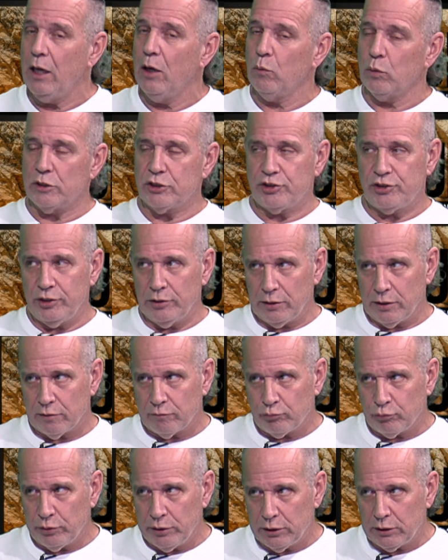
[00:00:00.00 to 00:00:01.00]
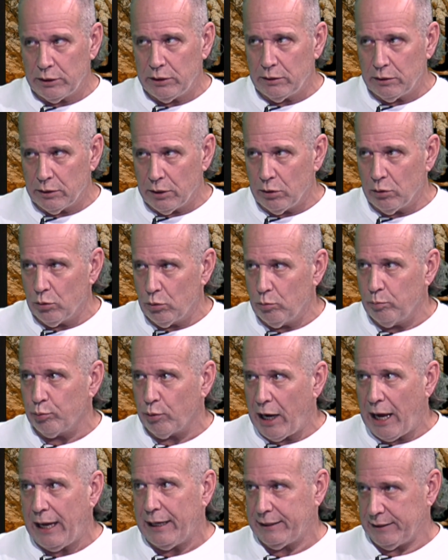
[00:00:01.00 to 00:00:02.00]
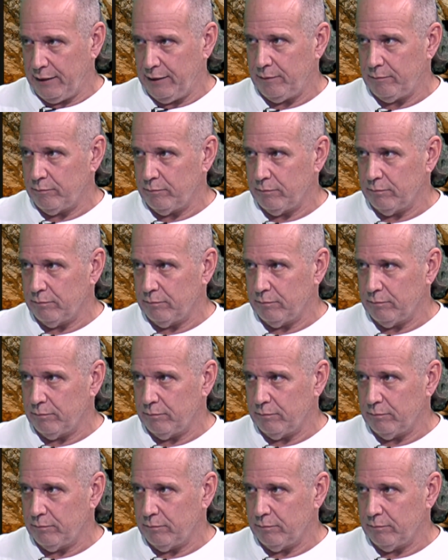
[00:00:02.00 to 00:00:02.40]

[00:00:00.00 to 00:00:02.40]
we're still in a really low bracket